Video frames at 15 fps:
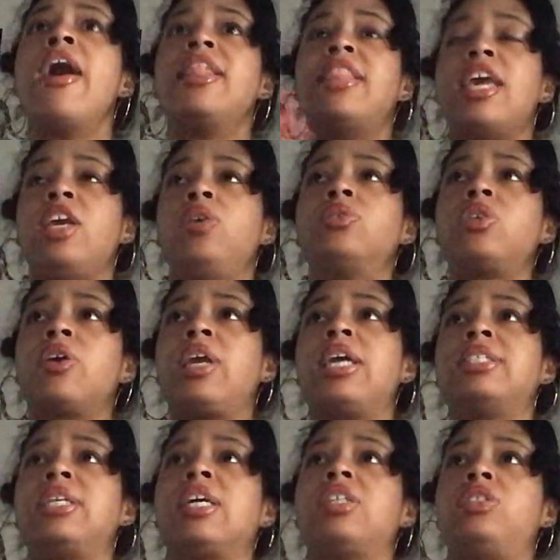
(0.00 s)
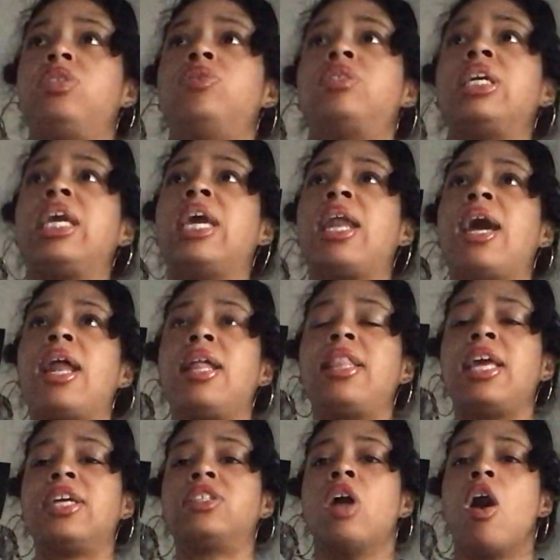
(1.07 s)
They use their kids as an excuse to get out of
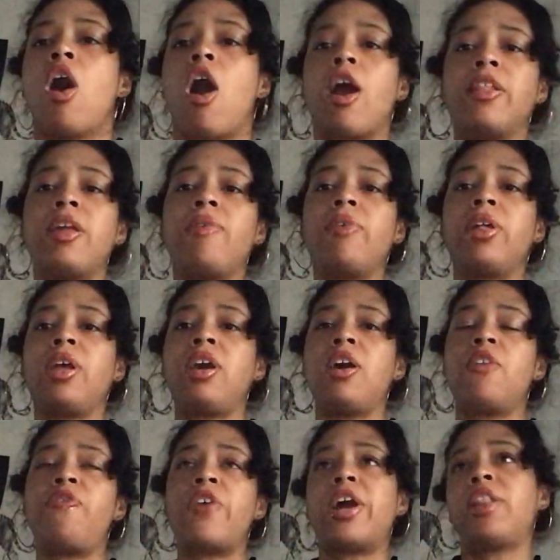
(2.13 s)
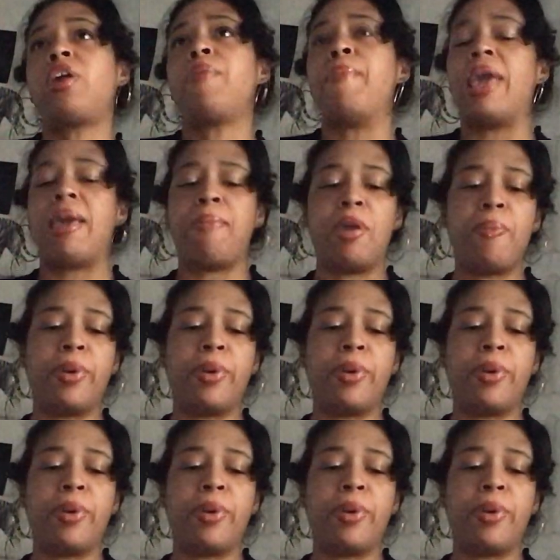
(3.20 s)
things. Are they really a good father? Maybe.